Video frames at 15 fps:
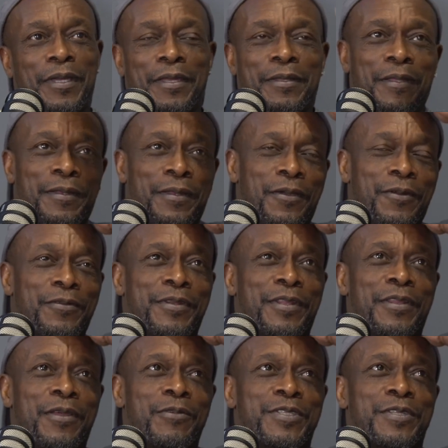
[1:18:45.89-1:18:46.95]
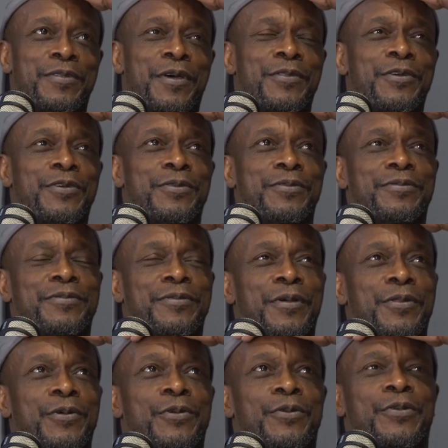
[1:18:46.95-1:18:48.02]
And then there was
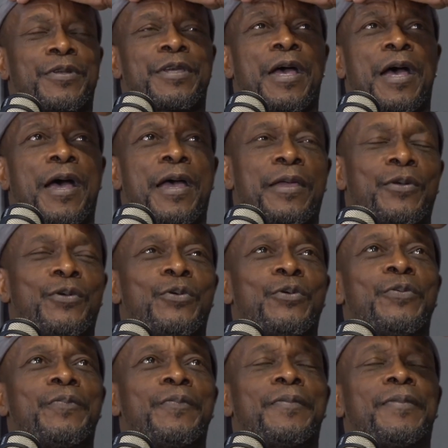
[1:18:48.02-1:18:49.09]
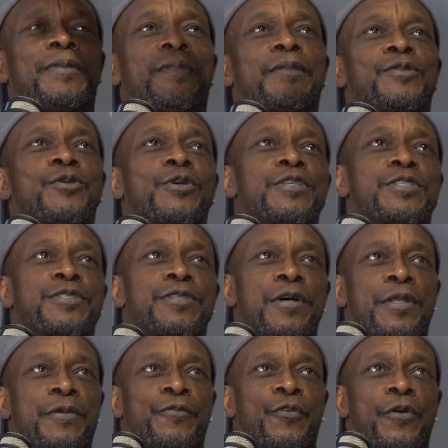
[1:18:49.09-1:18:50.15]
another guy who took his
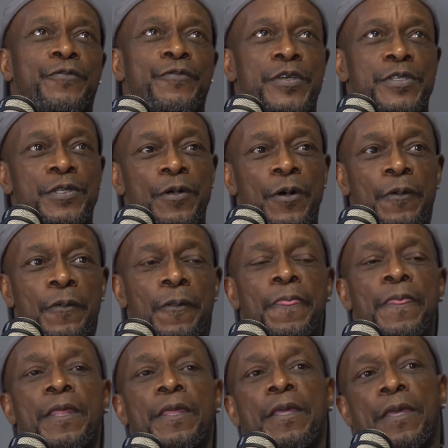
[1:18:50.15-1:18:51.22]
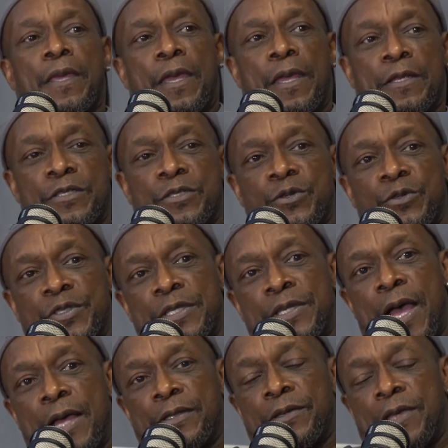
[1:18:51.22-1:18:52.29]
son in for a physical, and as soon as the
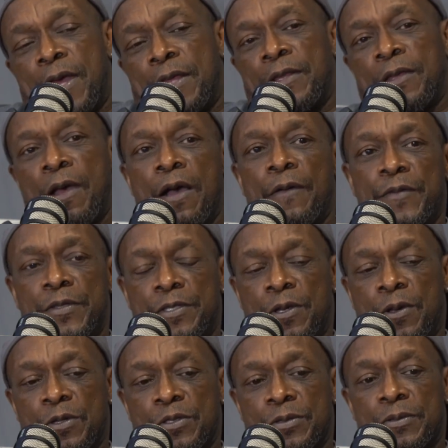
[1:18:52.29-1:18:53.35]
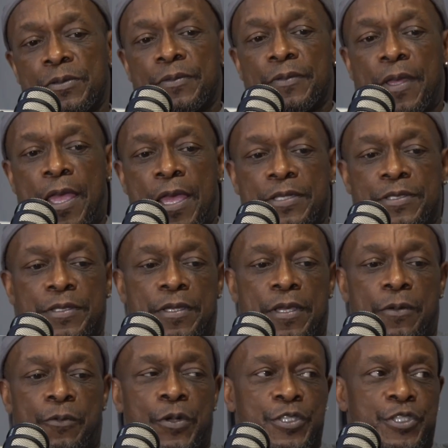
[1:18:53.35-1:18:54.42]
doctor got in the office, he goes, asked the
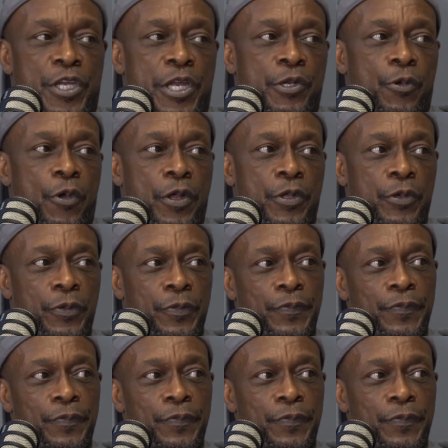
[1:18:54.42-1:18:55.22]
kid, "What gender are you?"